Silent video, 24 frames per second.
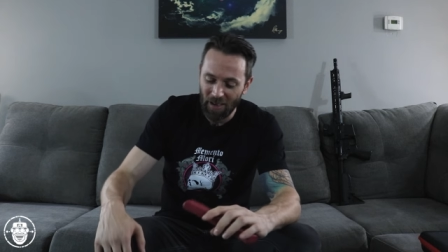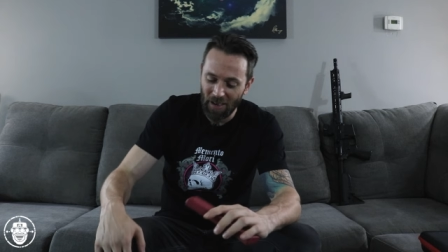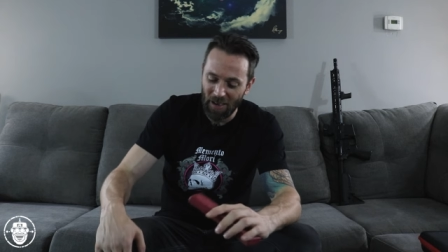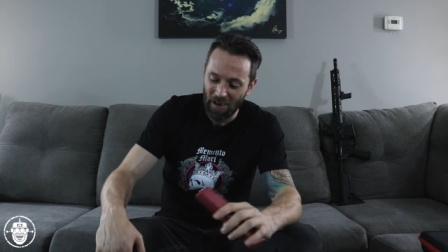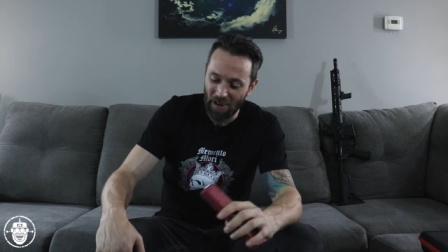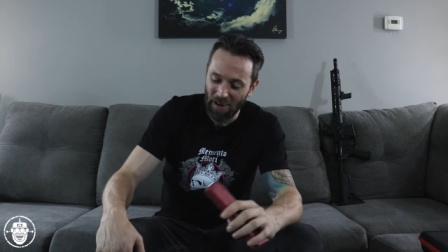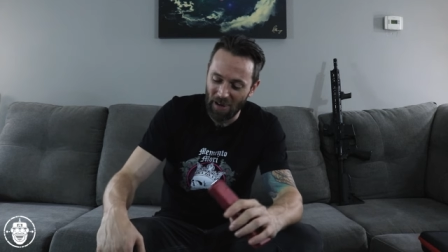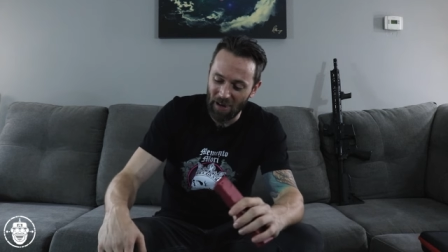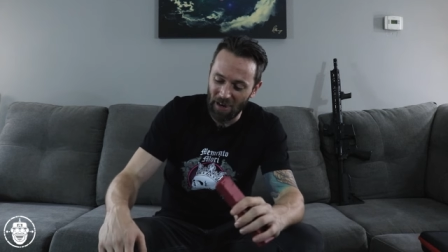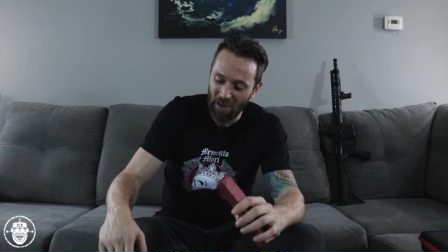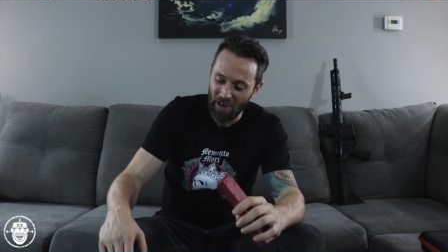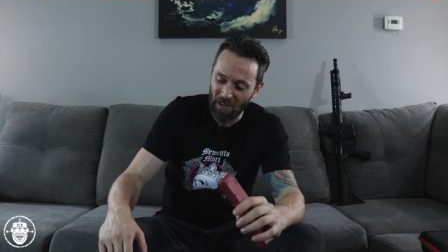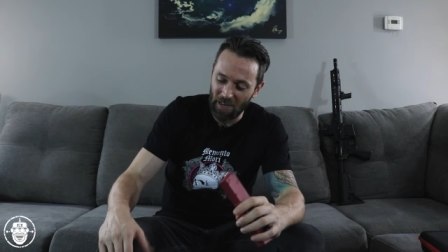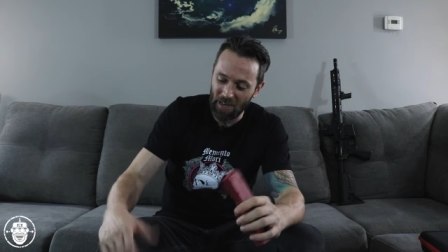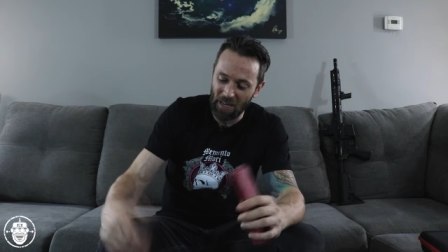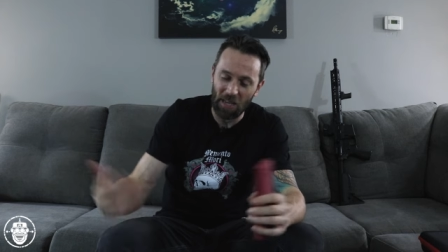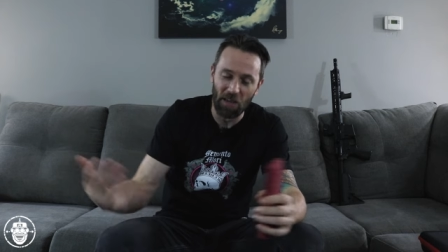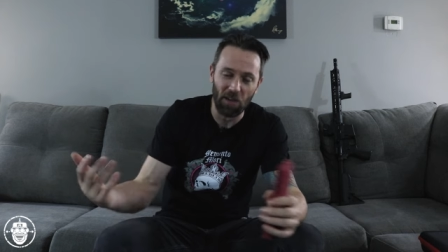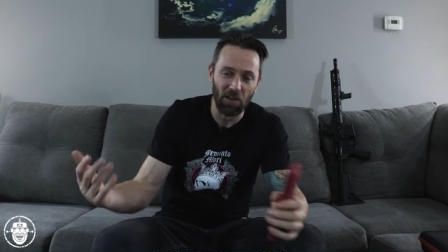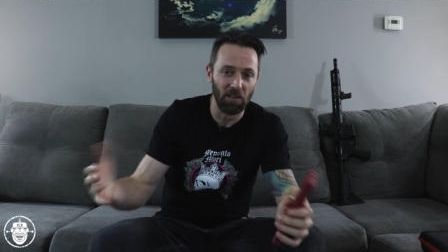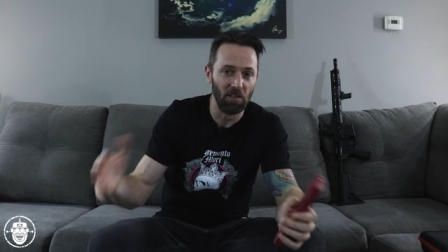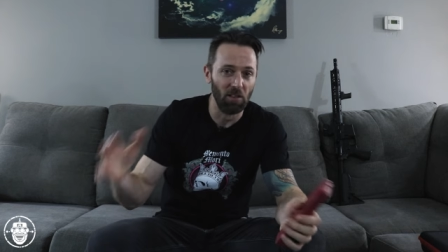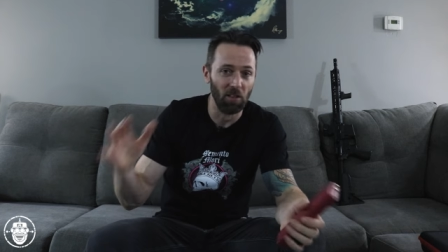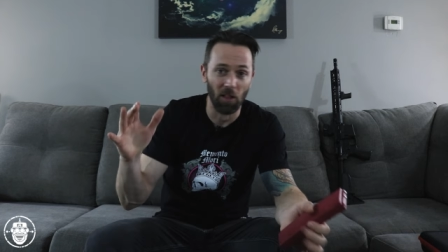uh, and
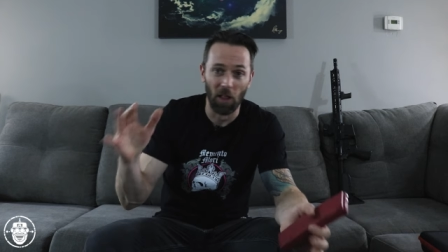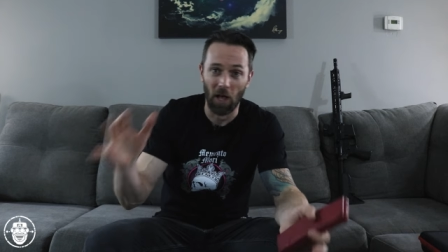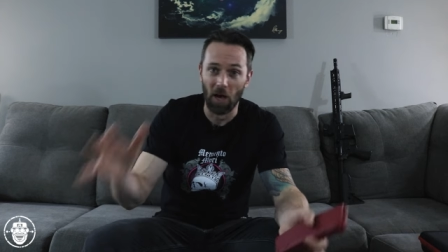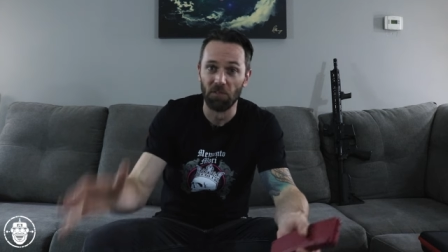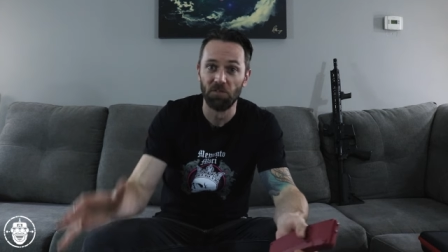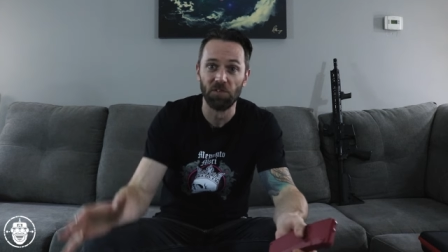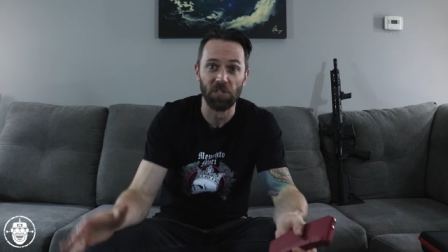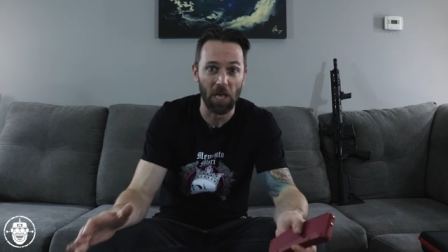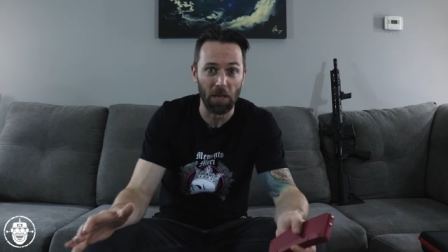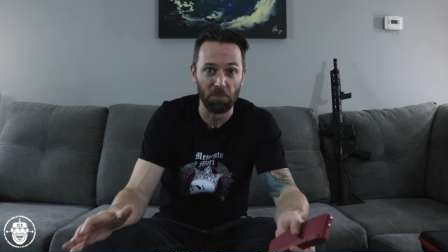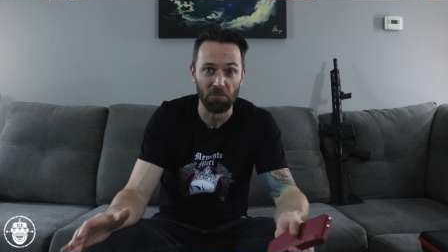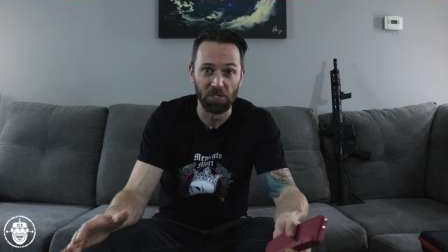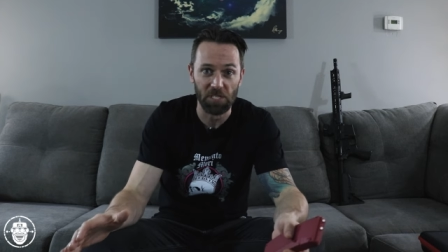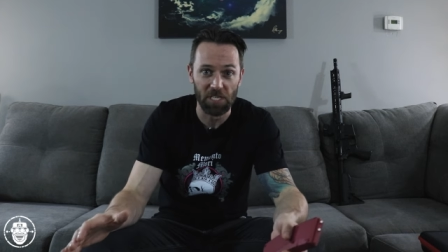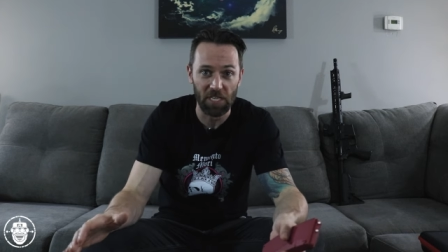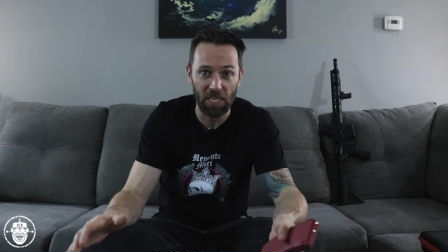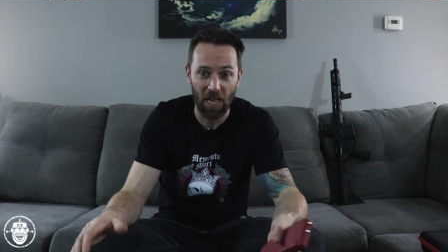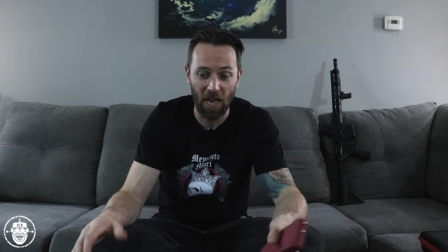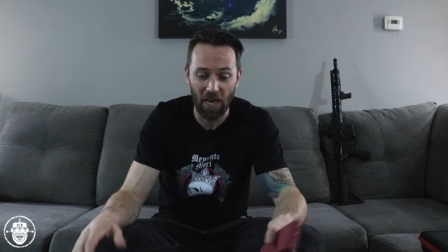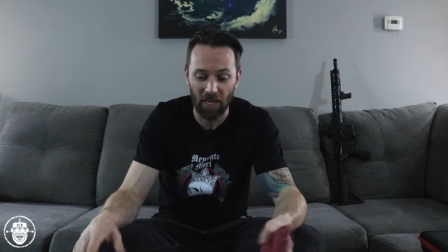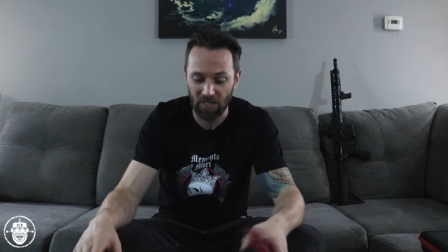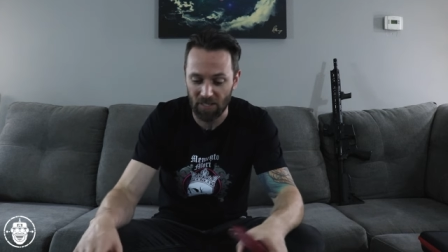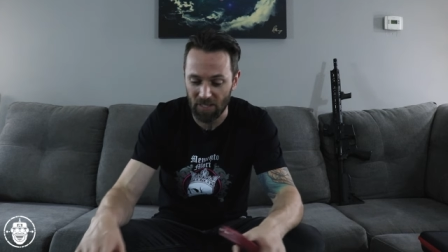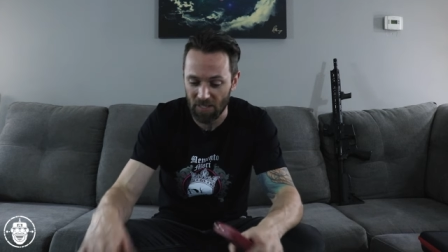he loves
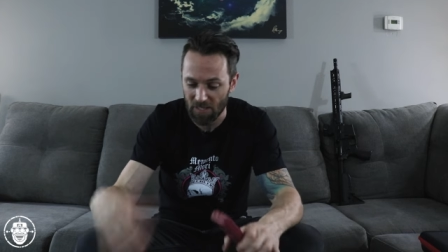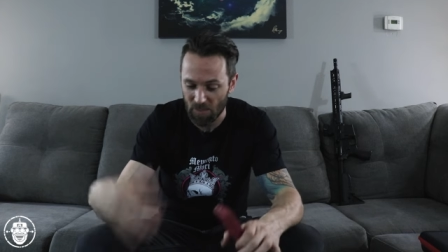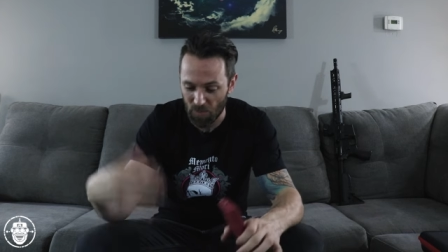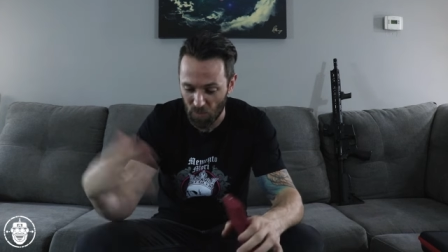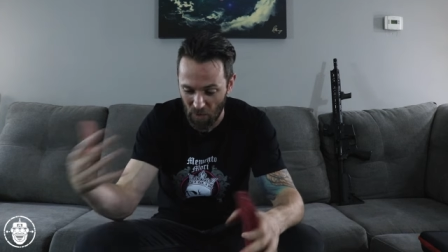MCXs,